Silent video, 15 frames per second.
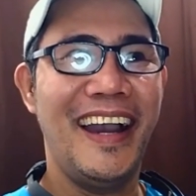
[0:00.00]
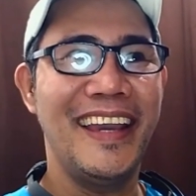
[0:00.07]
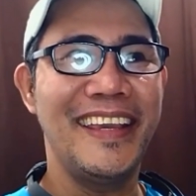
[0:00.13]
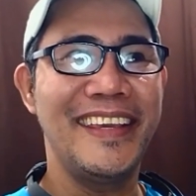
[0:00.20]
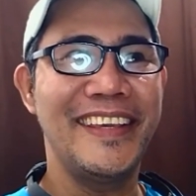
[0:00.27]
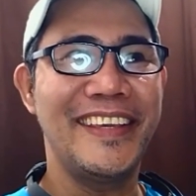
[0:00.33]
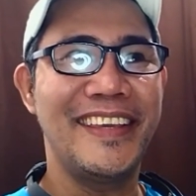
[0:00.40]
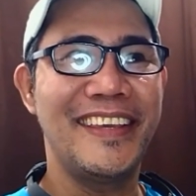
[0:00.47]

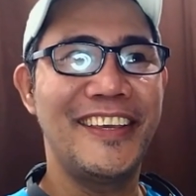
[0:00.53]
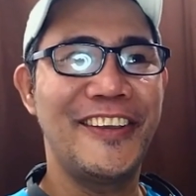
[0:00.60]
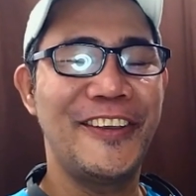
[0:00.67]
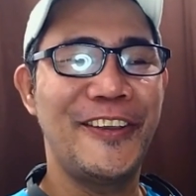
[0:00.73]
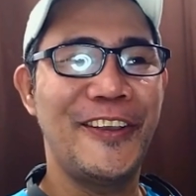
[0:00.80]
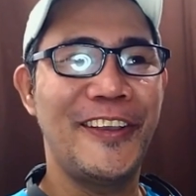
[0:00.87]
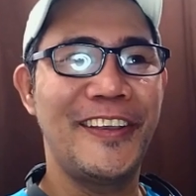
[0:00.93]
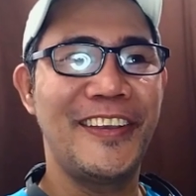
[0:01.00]
I
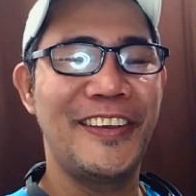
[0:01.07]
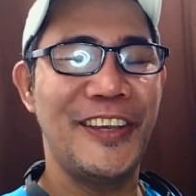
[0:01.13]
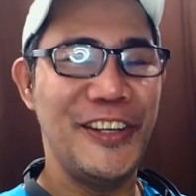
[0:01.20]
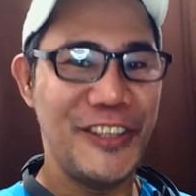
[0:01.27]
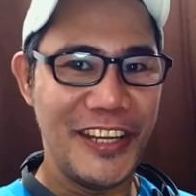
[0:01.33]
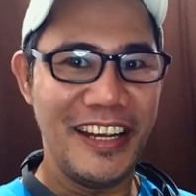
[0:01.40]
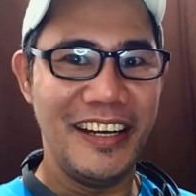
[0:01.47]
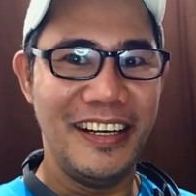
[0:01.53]

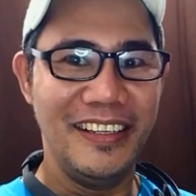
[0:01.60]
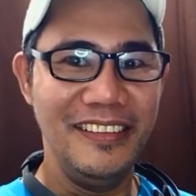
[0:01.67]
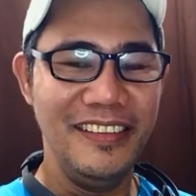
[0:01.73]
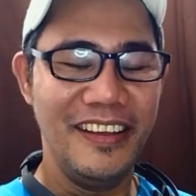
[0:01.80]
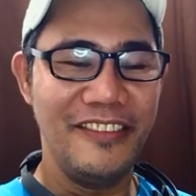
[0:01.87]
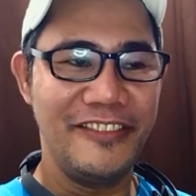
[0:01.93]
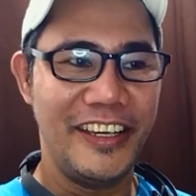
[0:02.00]
can tell